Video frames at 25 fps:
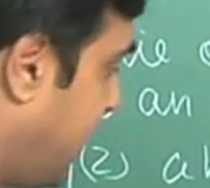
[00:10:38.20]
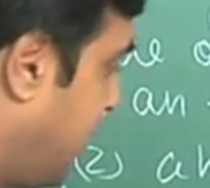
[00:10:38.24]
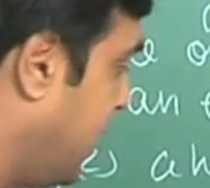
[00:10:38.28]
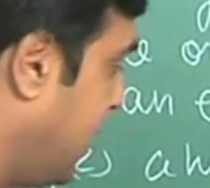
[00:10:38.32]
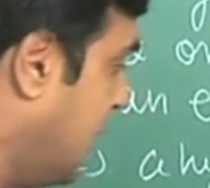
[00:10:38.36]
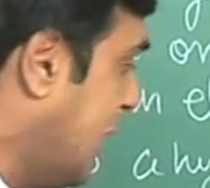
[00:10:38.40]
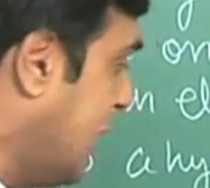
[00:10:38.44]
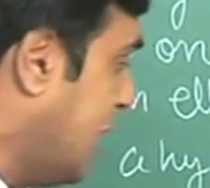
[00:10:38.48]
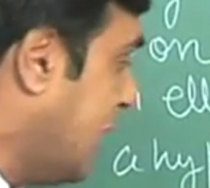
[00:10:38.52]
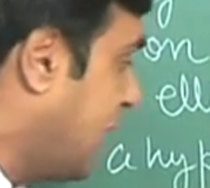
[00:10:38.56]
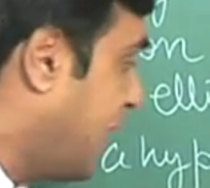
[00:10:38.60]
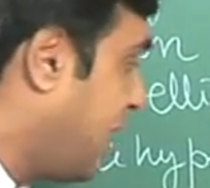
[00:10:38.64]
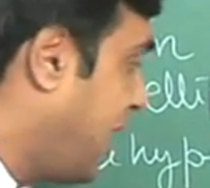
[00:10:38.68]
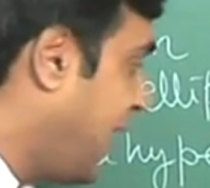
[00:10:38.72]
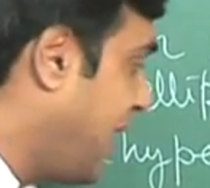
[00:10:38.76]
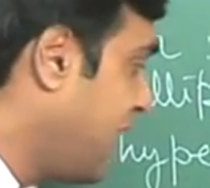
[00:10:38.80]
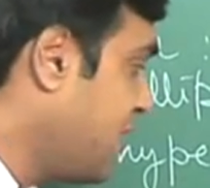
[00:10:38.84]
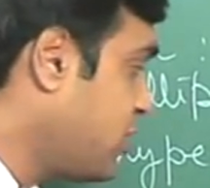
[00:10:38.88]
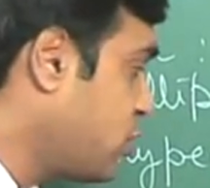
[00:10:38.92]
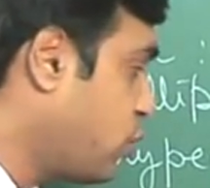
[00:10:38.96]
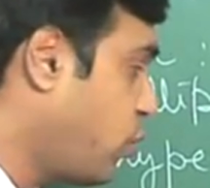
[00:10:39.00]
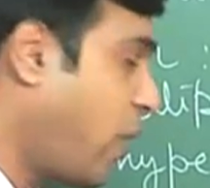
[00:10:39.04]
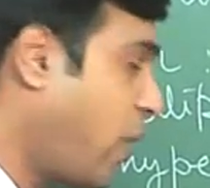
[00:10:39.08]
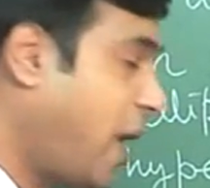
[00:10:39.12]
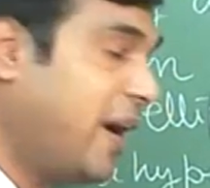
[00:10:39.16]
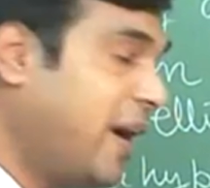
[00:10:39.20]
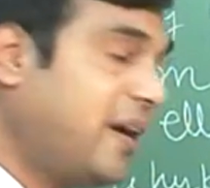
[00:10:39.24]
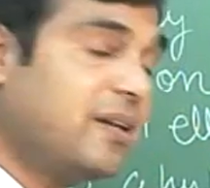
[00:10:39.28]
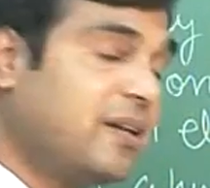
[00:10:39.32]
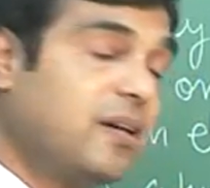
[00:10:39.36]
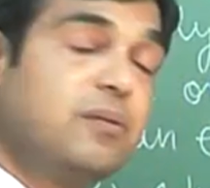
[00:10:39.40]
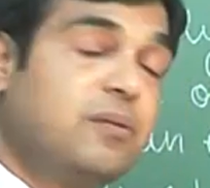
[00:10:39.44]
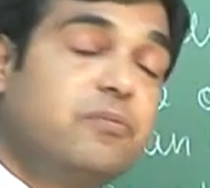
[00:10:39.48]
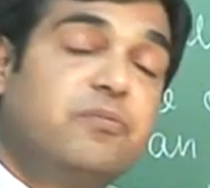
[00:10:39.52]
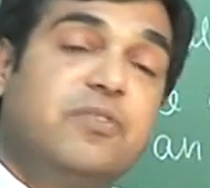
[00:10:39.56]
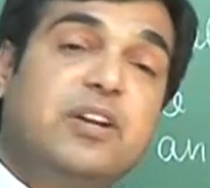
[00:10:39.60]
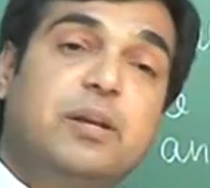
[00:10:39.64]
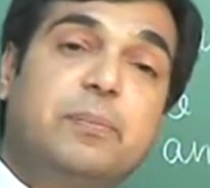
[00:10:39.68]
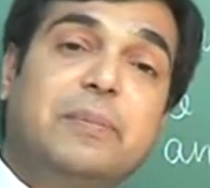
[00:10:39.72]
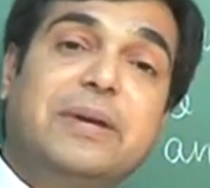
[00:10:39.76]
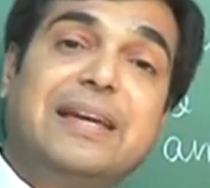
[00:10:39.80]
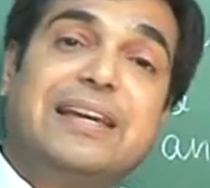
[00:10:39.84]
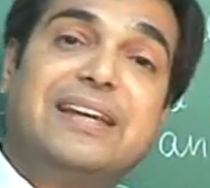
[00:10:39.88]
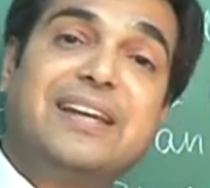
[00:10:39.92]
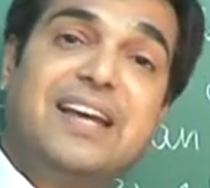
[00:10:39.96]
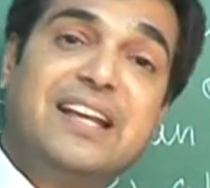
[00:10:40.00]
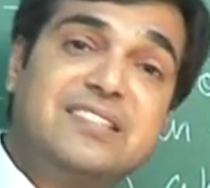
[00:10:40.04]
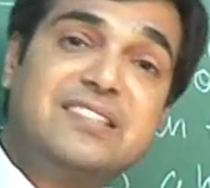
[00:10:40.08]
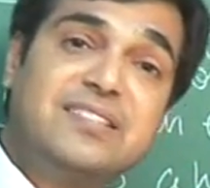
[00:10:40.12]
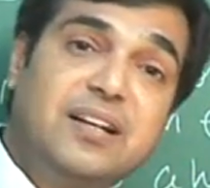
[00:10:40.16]
see k square term will be
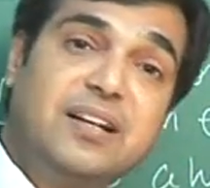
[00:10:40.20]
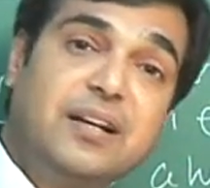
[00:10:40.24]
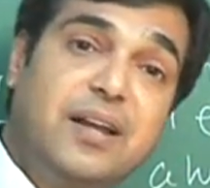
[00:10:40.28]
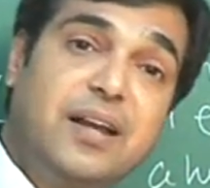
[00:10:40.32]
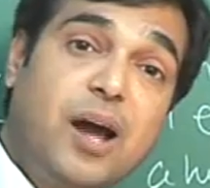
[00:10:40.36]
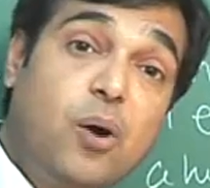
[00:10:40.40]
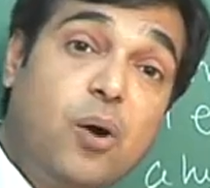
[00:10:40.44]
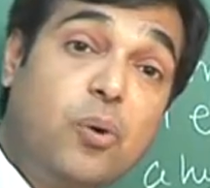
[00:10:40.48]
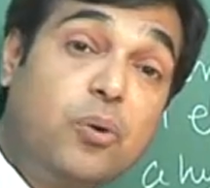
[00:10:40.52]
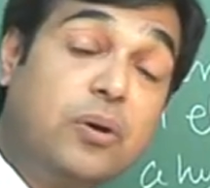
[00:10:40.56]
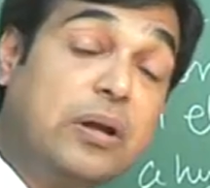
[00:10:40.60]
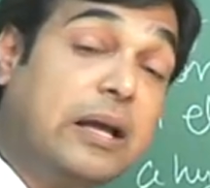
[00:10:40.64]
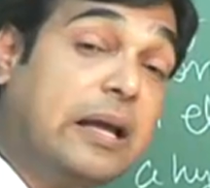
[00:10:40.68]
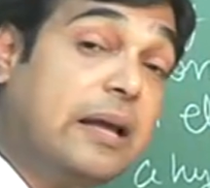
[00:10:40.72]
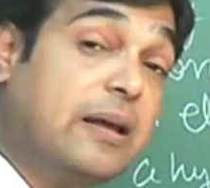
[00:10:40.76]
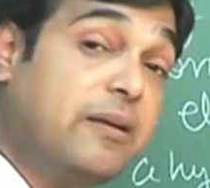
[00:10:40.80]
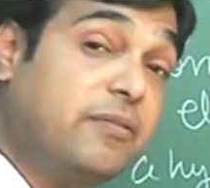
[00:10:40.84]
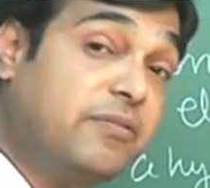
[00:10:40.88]
cancelled out